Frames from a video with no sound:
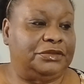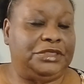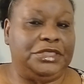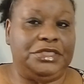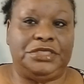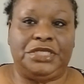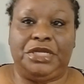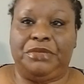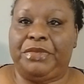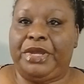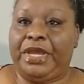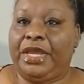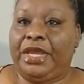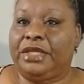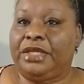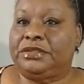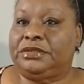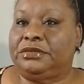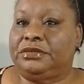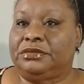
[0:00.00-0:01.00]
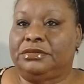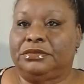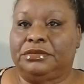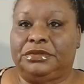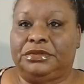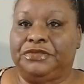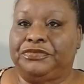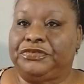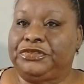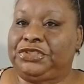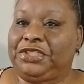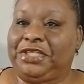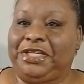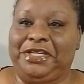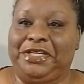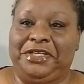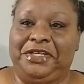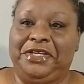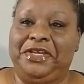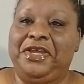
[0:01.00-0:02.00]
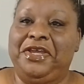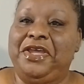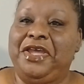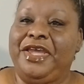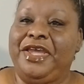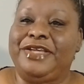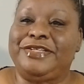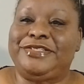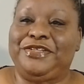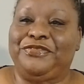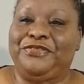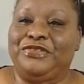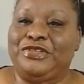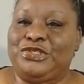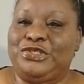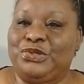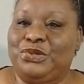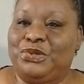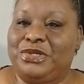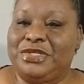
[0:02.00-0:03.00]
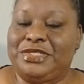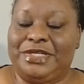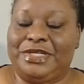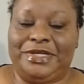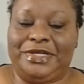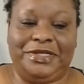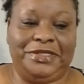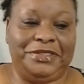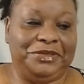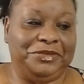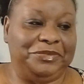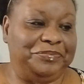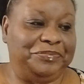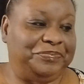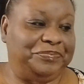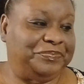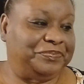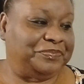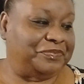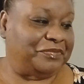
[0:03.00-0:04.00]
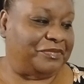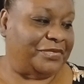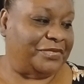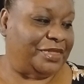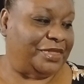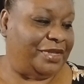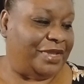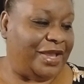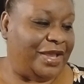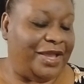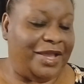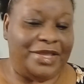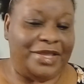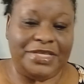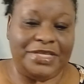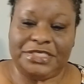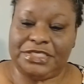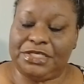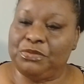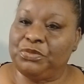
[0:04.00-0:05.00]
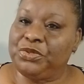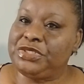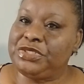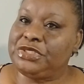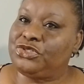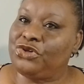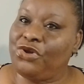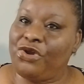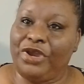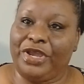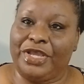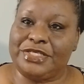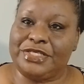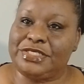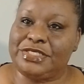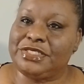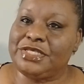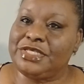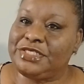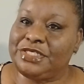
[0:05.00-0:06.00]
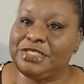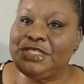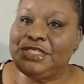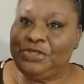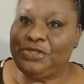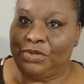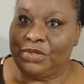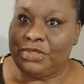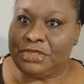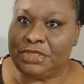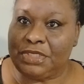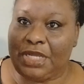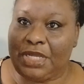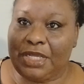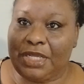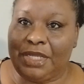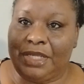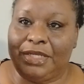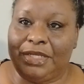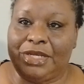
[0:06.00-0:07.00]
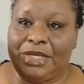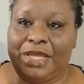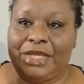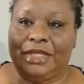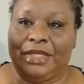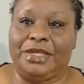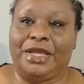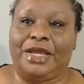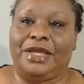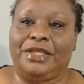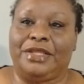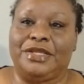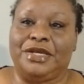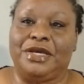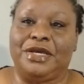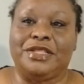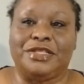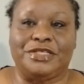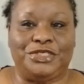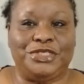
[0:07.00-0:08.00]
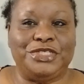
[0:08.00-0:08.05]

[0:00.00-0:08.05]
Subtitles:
TJ Maxx. Different. It's different stores. It's so many Targets. It's you know it's like the other.